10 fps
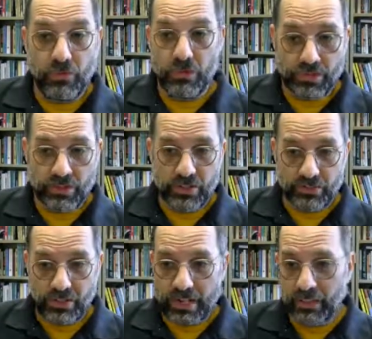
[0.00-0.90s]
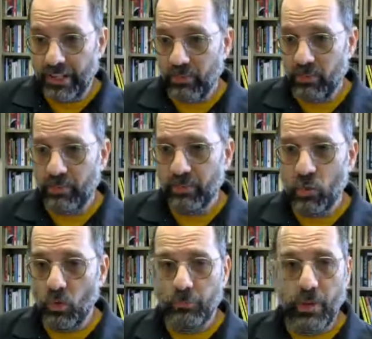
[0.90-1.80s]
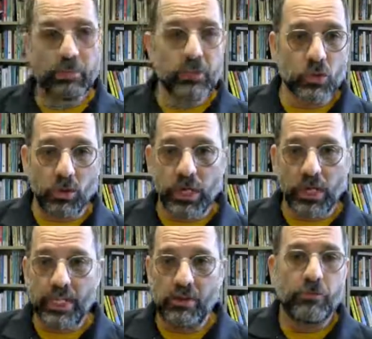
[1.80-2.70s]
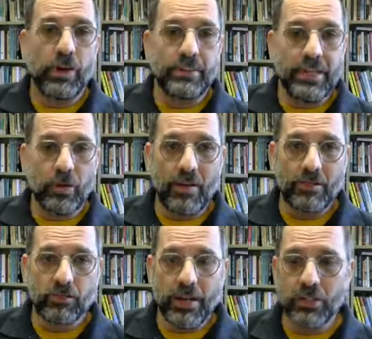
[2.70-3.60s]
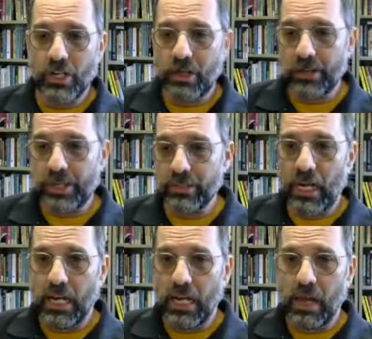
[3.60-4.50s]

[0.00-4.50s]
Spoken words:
concerns, finally, of people who have published work and they're afraid they don't have a right to share it.